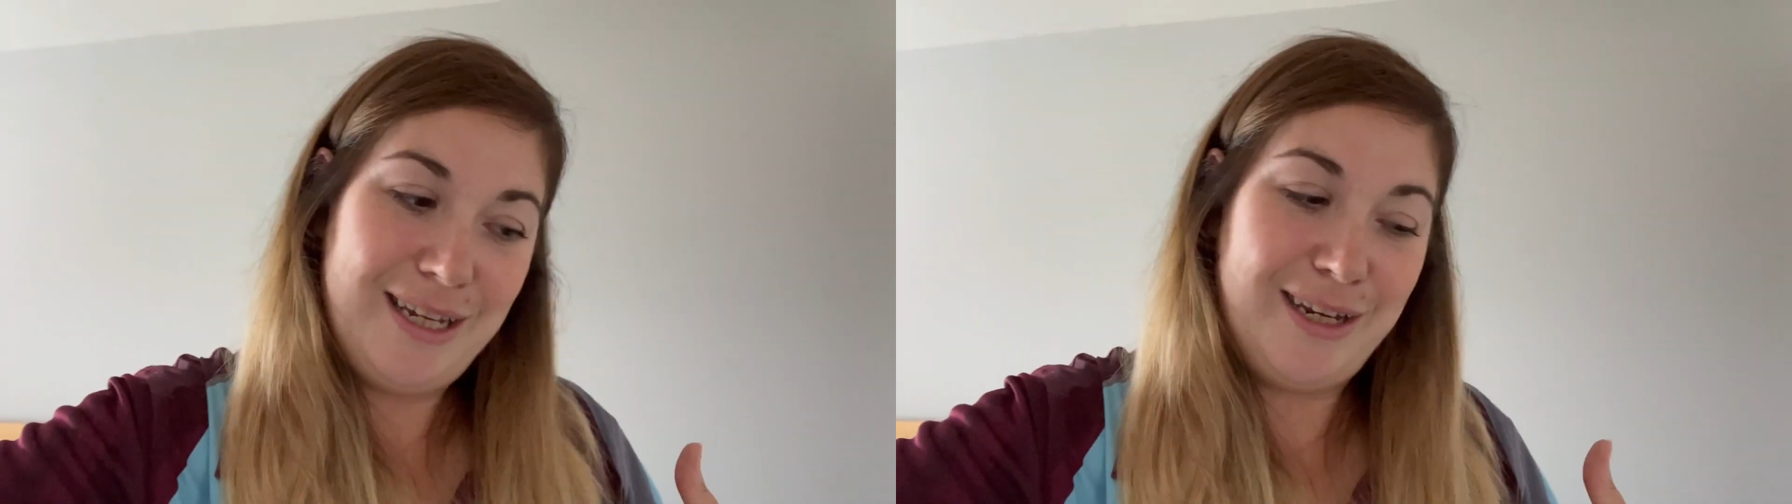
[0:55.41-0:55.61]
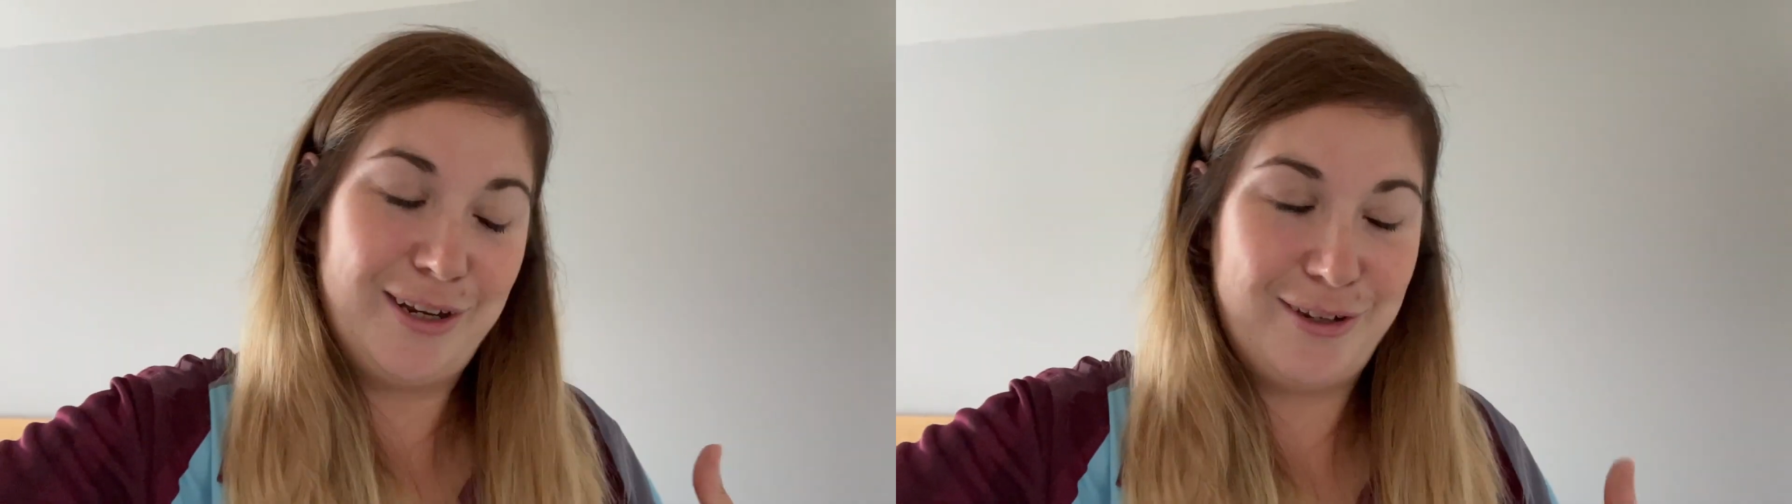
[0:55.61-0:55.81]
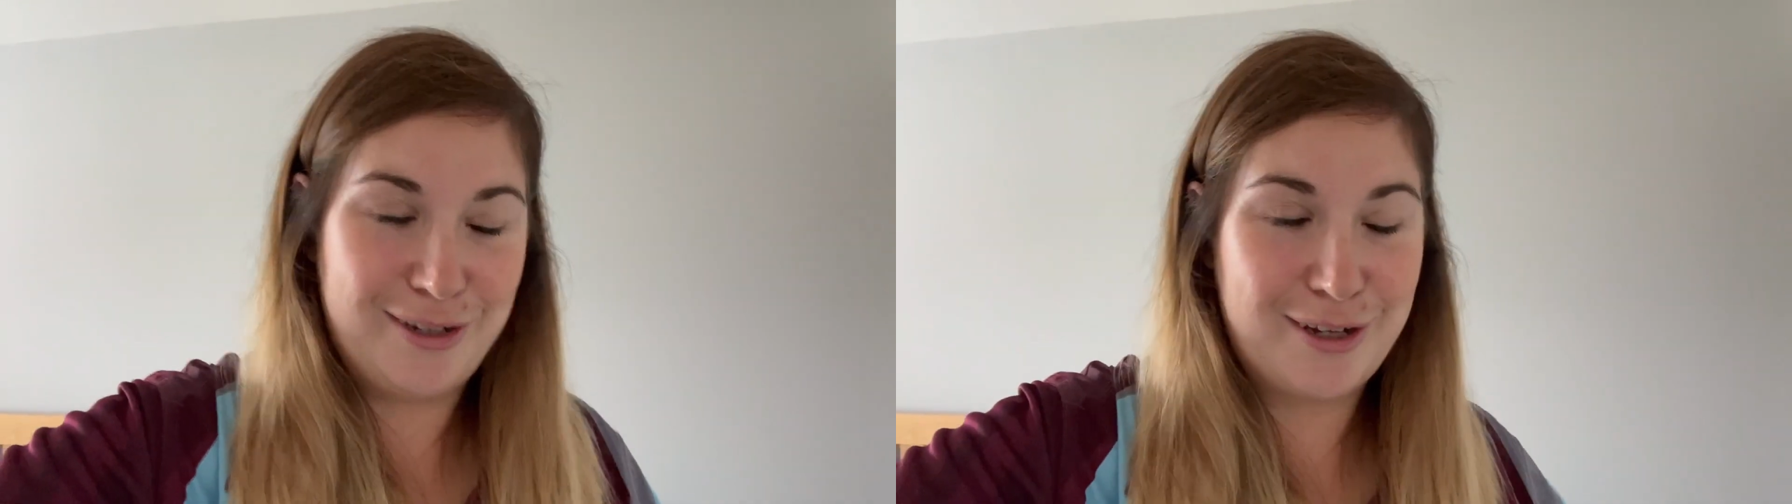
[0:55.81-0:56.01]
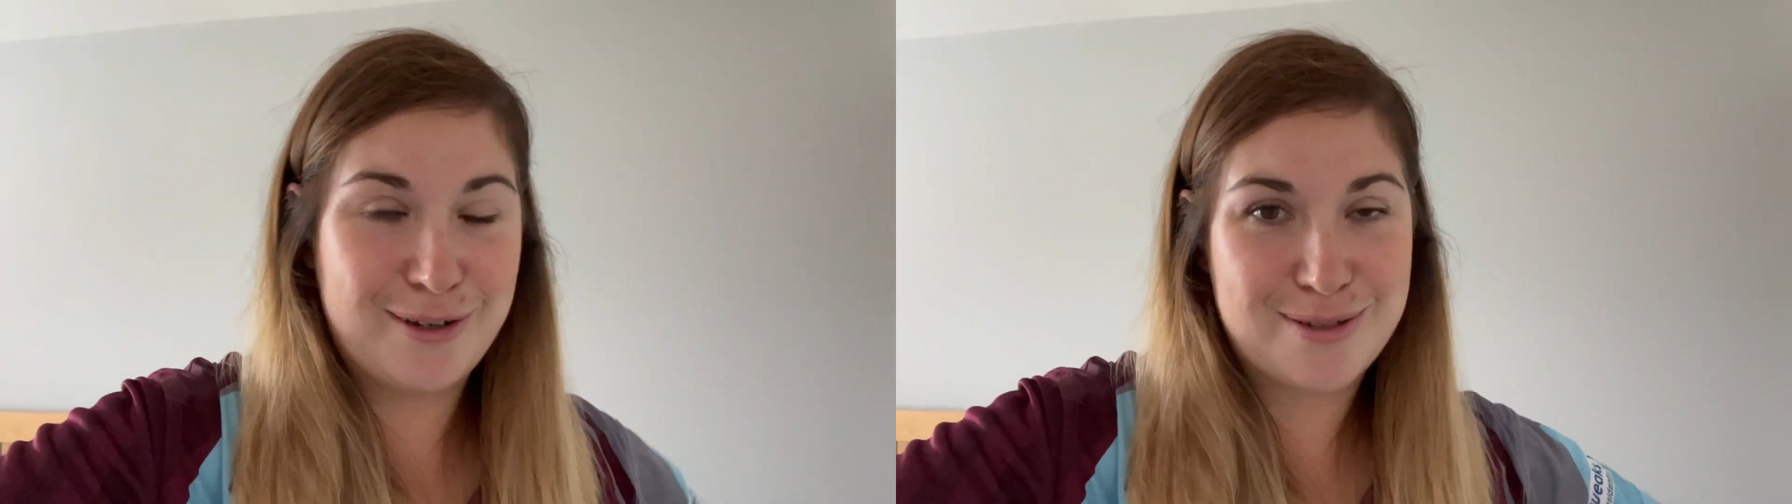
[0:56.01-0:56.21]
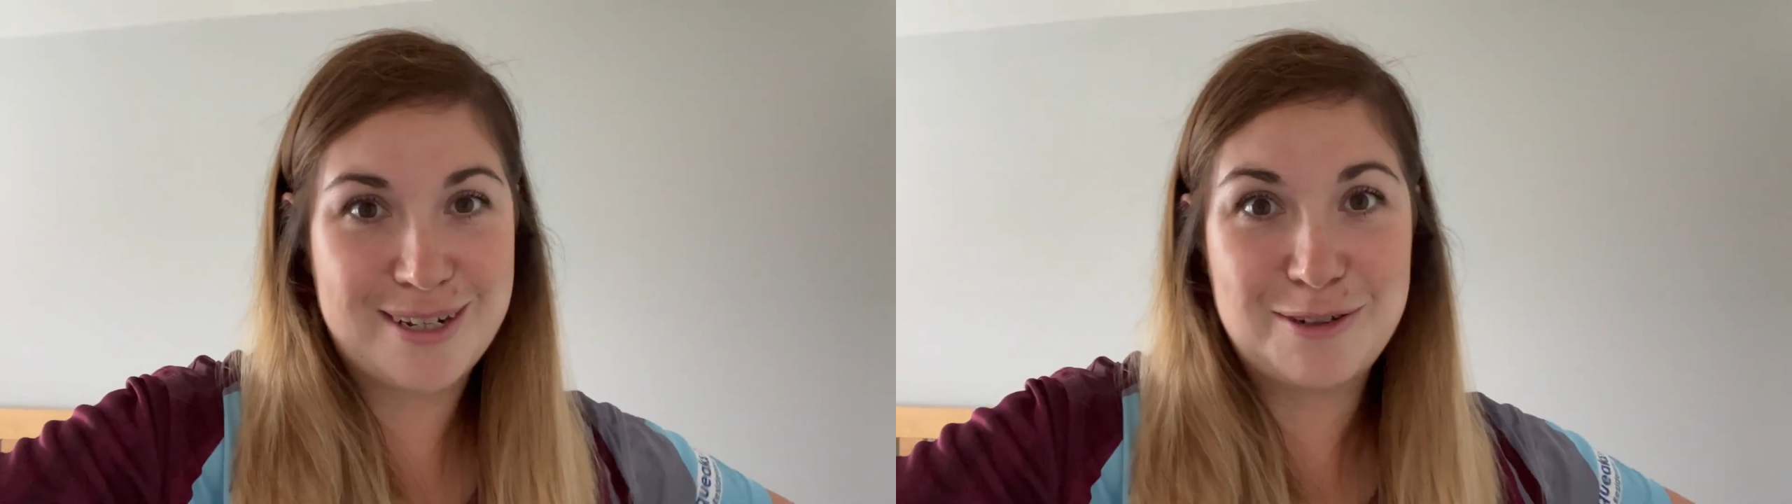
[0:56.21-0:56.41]
you know, your
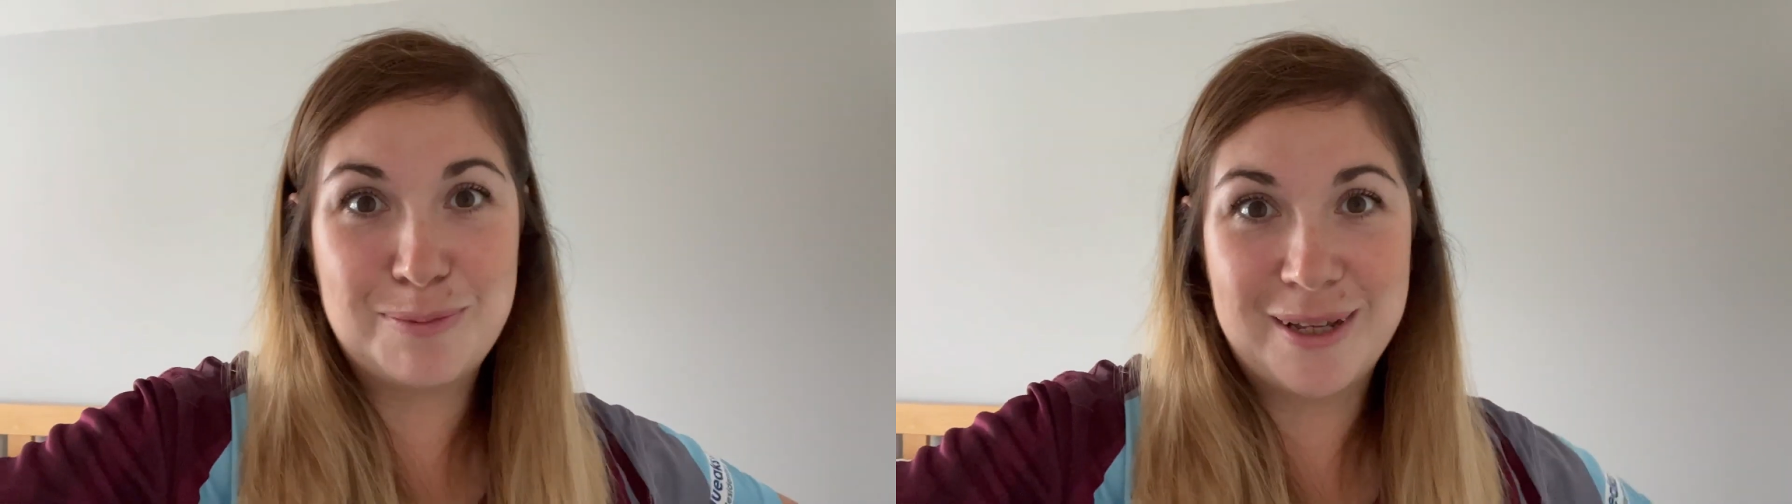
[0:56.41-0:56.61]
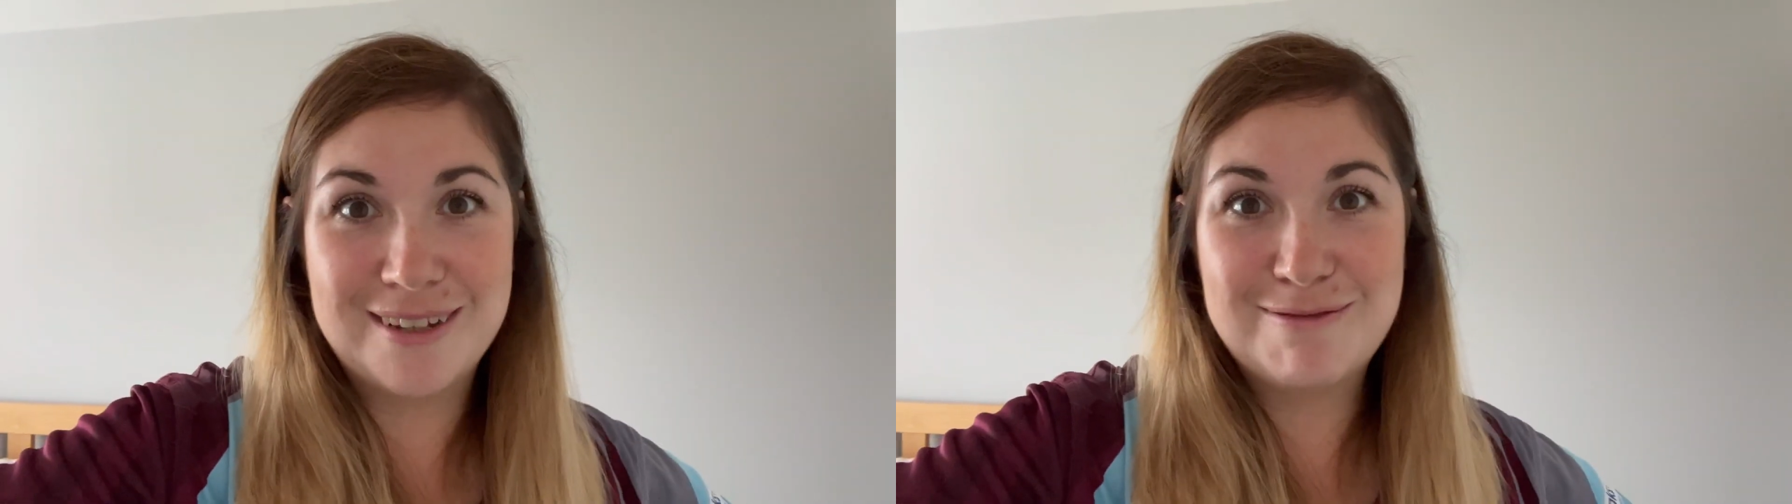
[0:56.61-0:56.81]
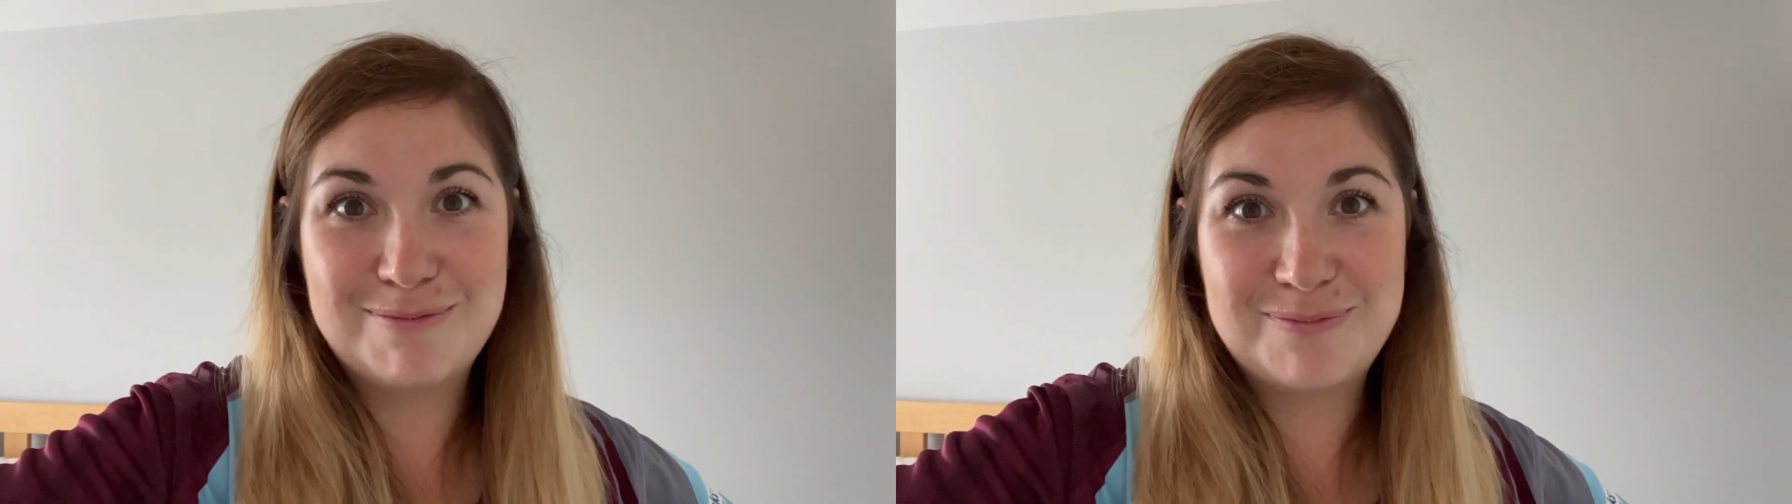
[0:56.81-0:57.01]
girl's a little bit